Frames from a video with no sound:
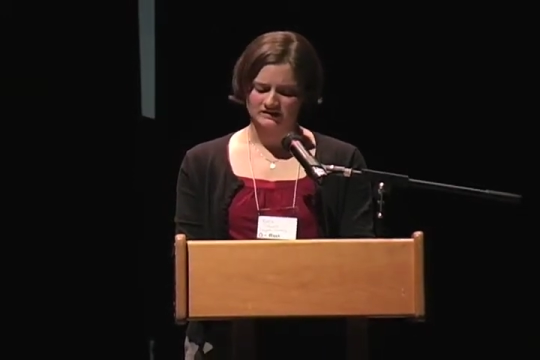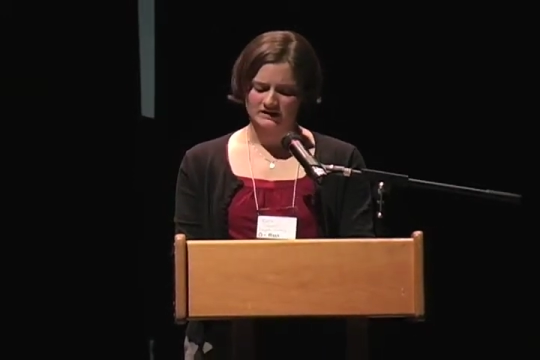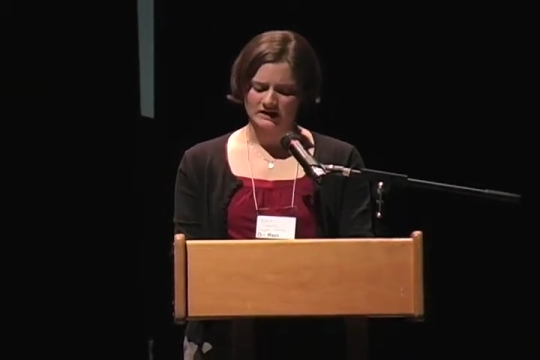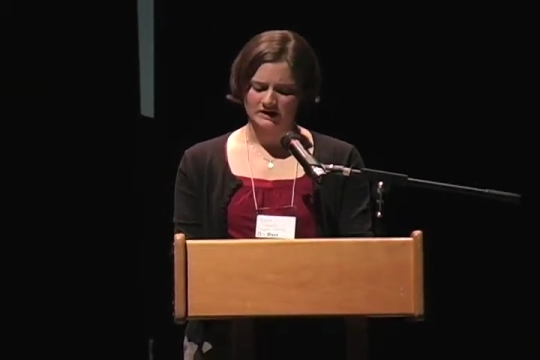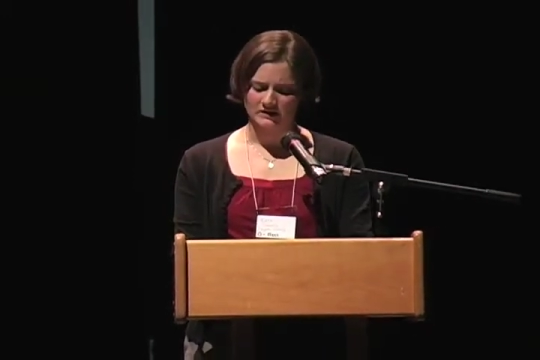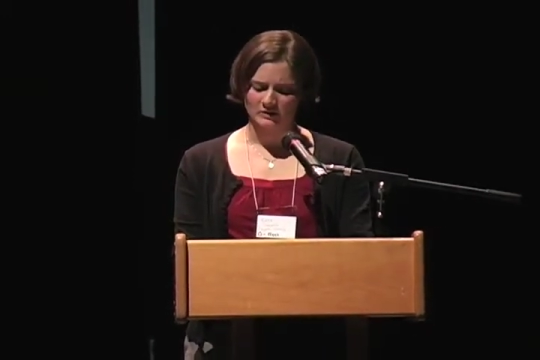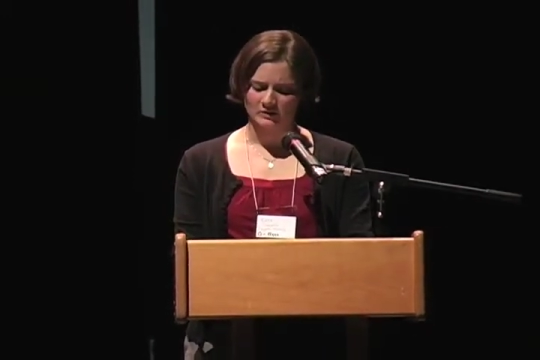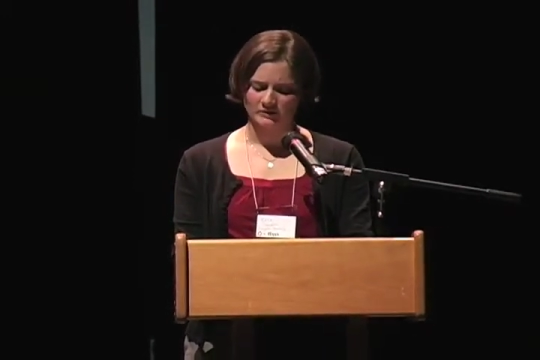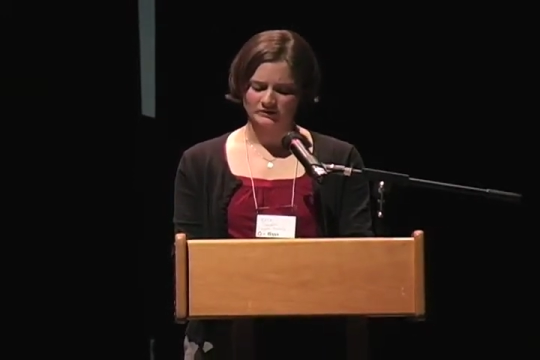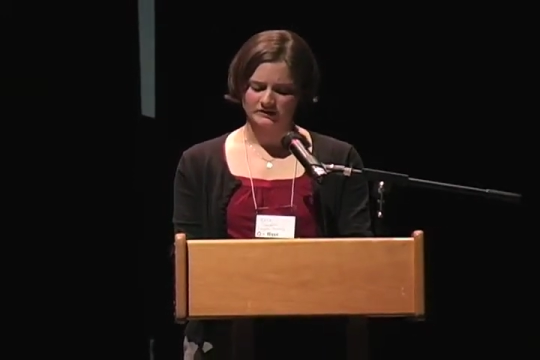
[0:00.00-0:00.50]

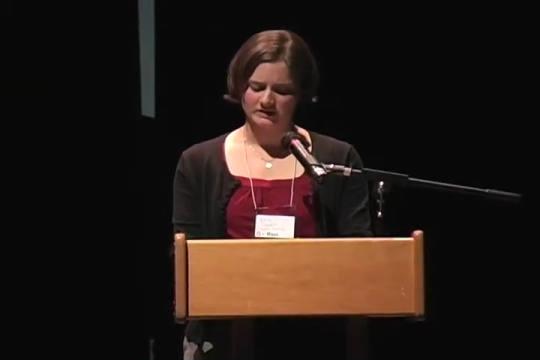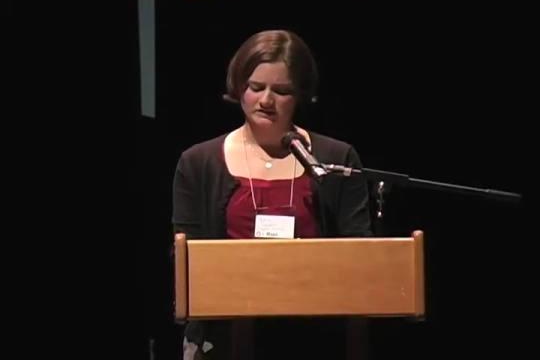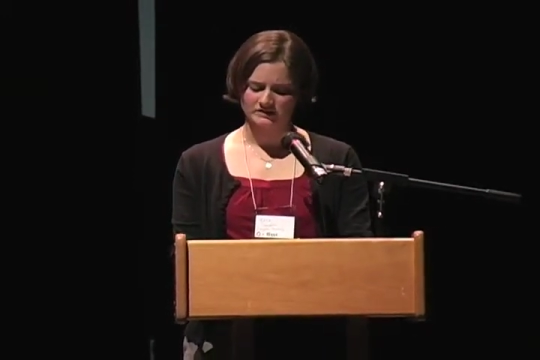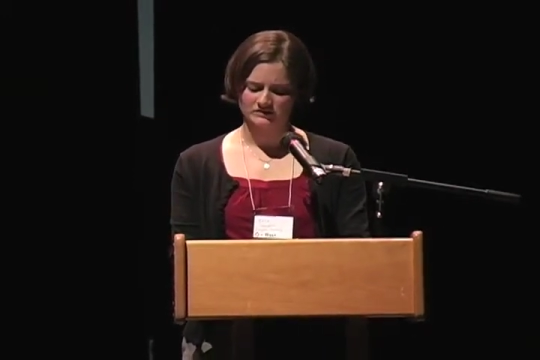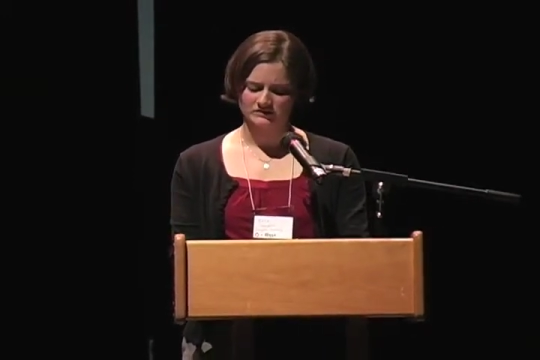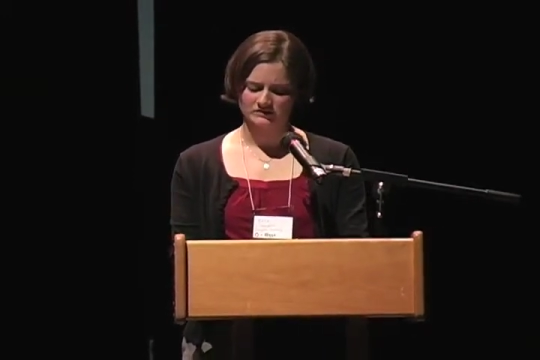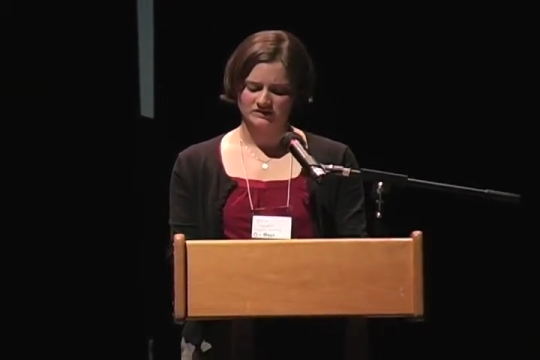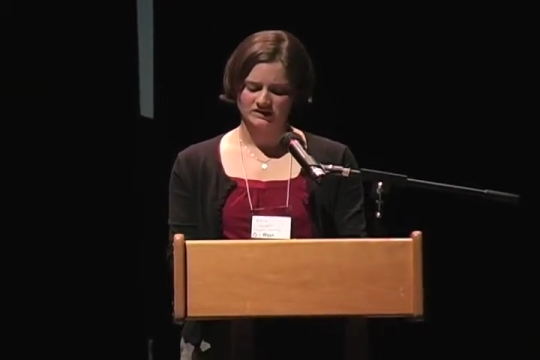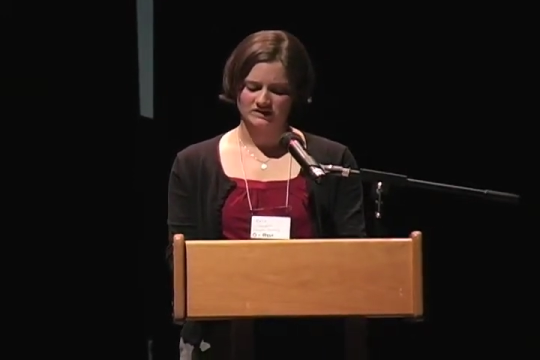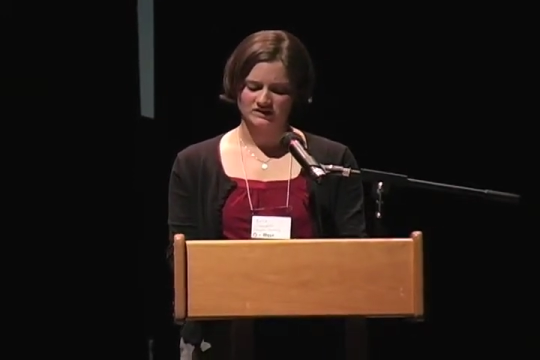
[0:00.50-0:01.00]
not only to
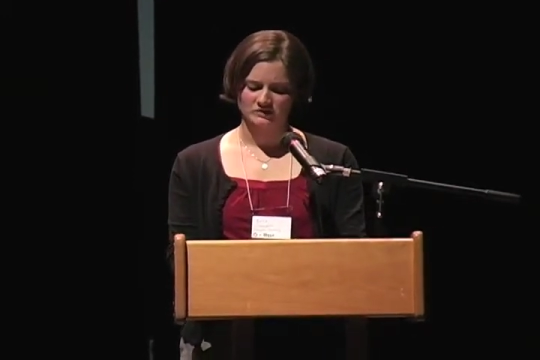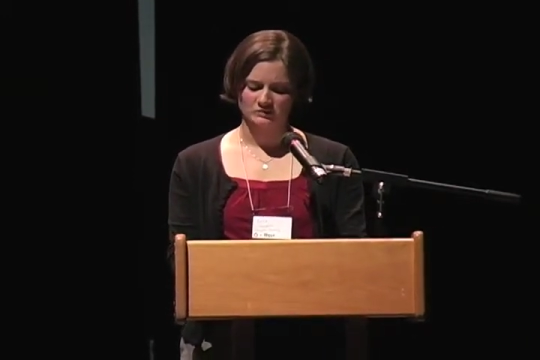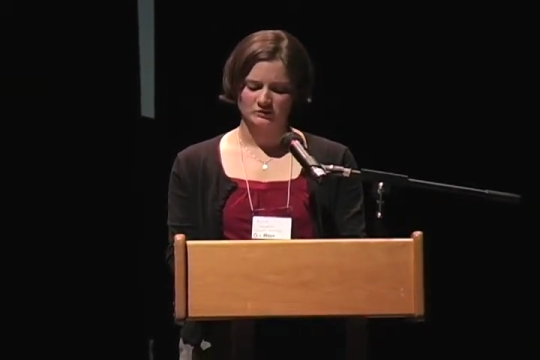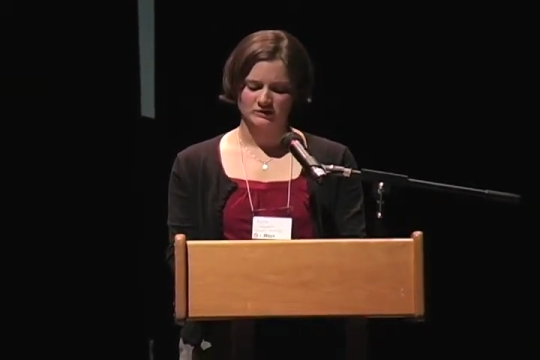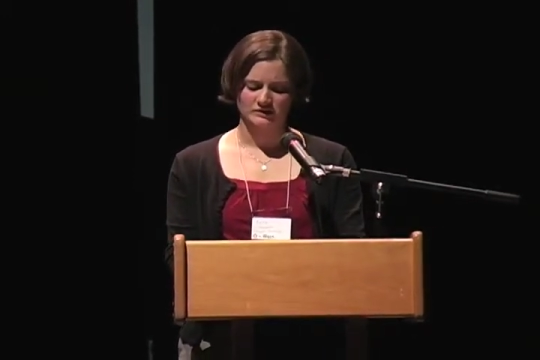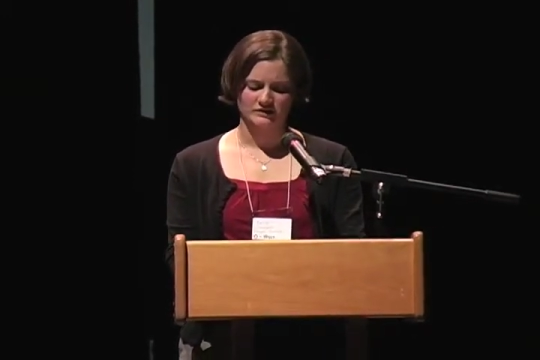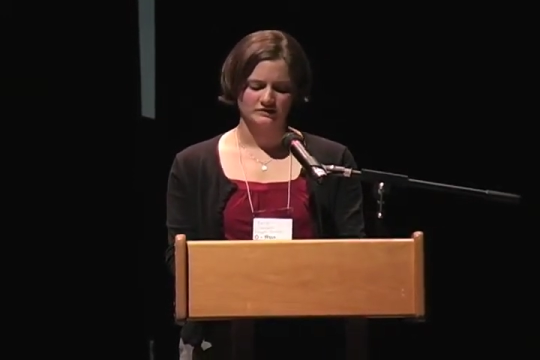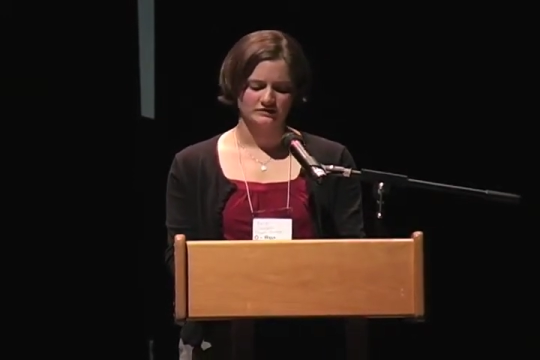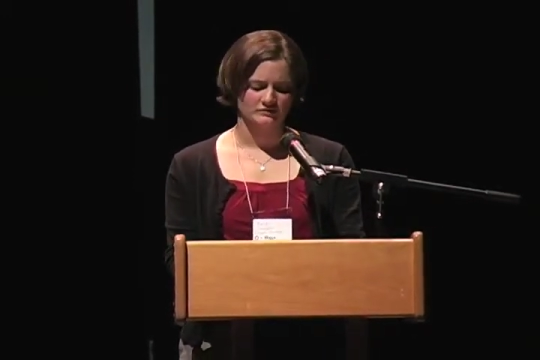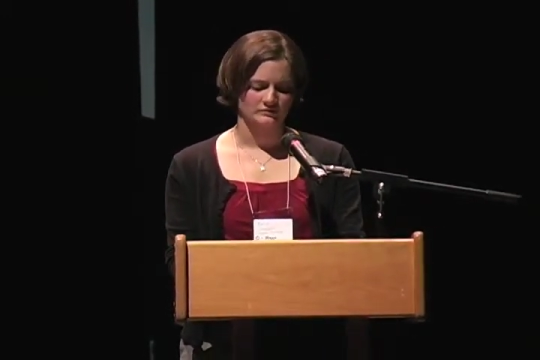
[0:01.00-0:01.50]
teach
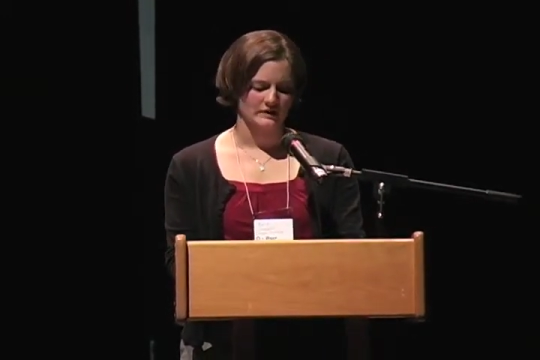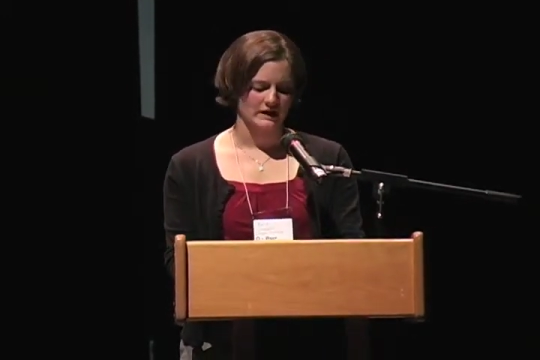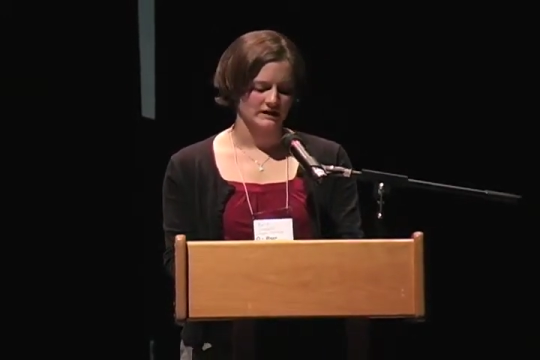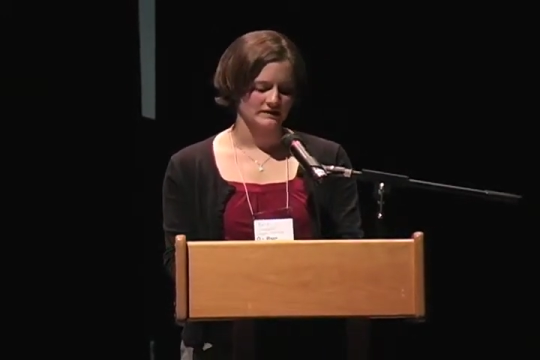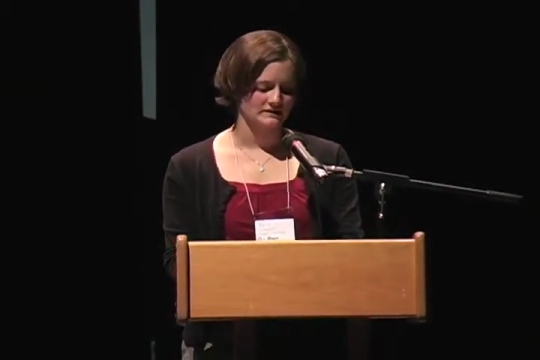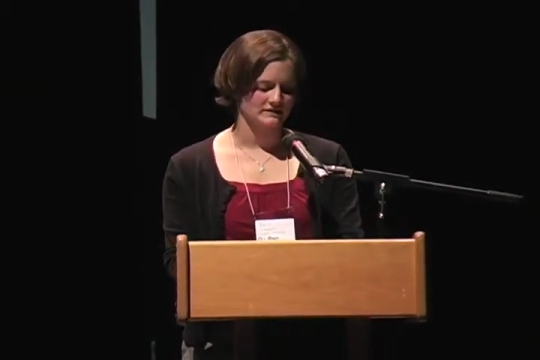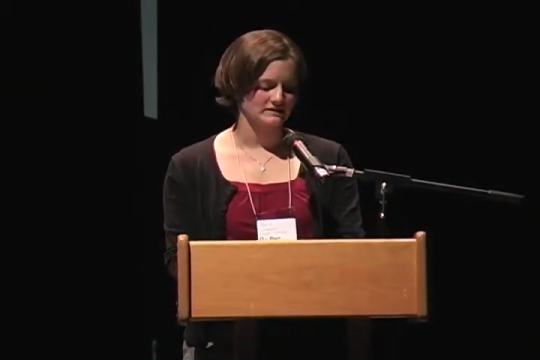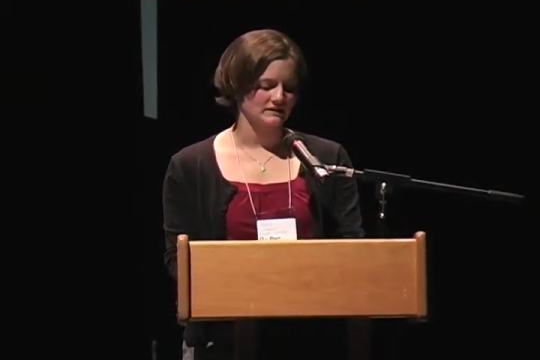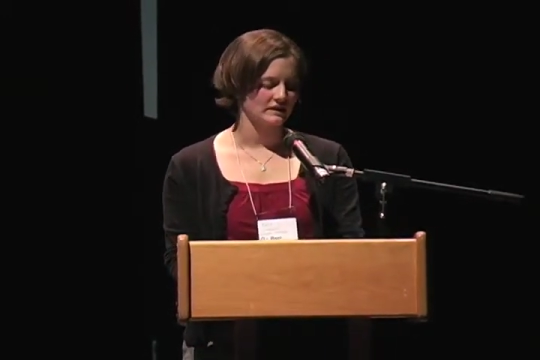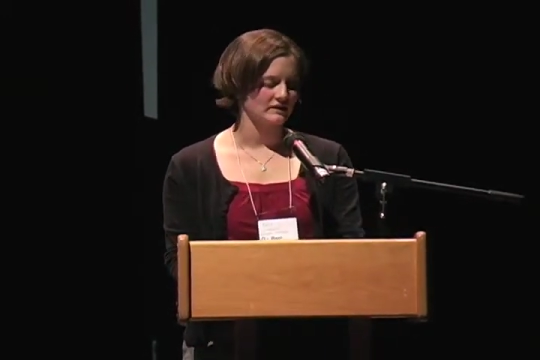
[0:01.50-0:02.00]
worker rights